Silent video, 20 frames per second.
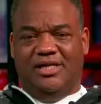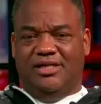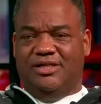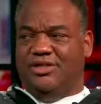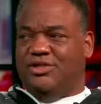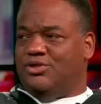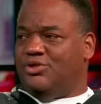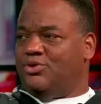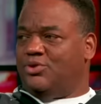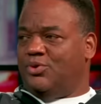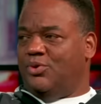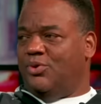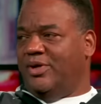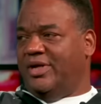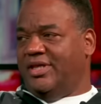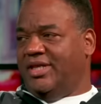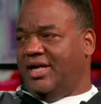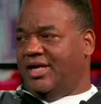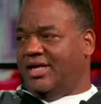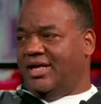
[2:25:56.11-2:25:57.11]

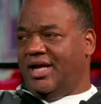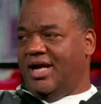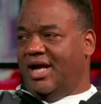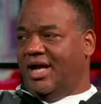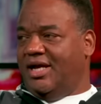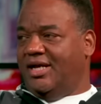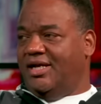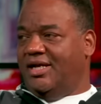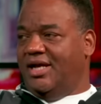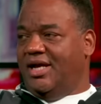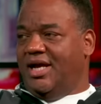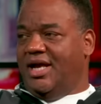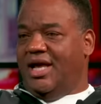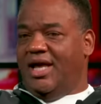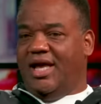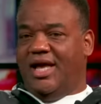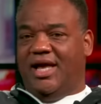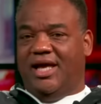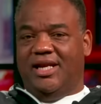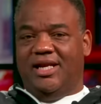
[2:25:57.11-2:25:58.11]
destroy that guy.
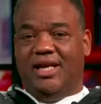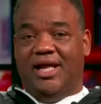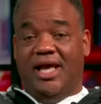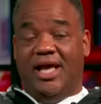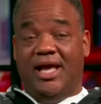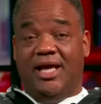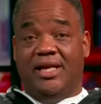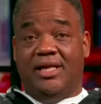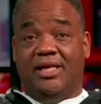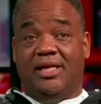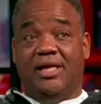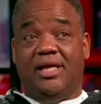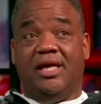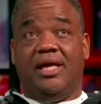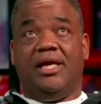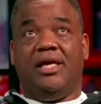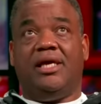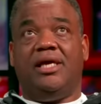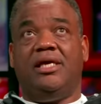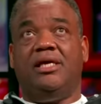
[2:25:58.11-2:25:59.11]
And
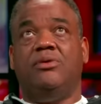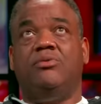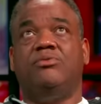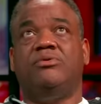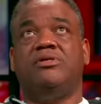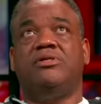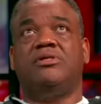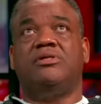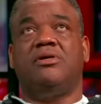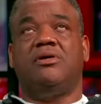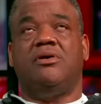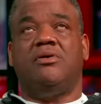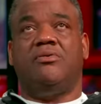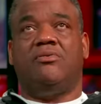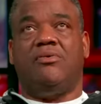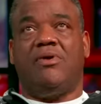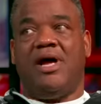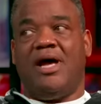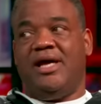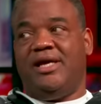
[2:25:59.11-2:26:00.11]
he was
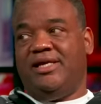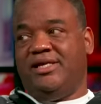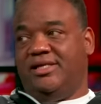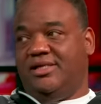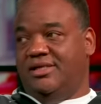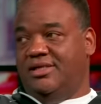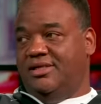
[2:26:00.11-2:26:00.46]
right.